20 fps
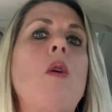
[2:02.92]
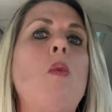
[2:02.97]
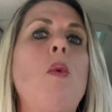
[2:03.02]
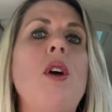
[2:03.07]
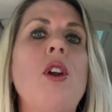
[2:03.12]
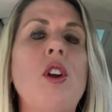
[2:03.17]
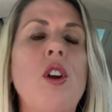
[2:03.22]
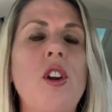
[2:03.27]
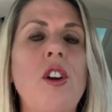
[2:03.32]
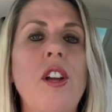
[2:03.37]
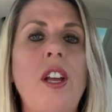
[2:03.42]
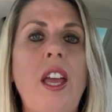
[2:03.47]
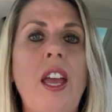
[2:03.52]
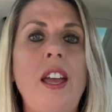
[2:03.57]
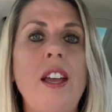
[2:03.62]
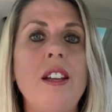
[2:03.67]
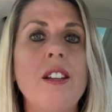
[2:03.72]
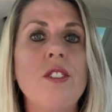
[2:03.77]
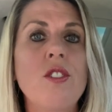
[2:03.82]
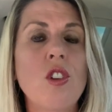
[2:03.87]
when
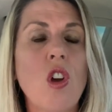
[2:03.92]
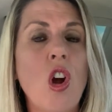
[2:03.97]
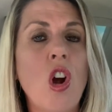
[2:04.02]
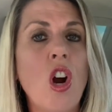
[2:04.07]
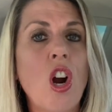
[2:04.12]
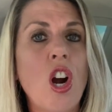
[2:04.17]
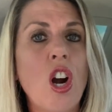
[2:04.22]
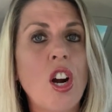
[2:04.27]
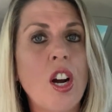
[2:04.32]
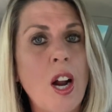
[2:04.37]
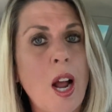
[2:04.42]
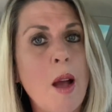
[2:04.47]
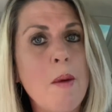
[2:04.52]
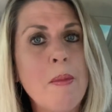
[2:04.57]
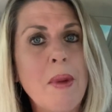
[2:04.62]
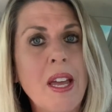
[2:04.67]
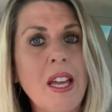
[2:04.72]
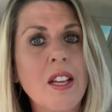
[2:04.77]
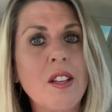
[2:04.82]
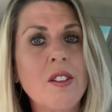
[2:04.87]
hurricanes are
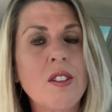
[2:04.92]
coming.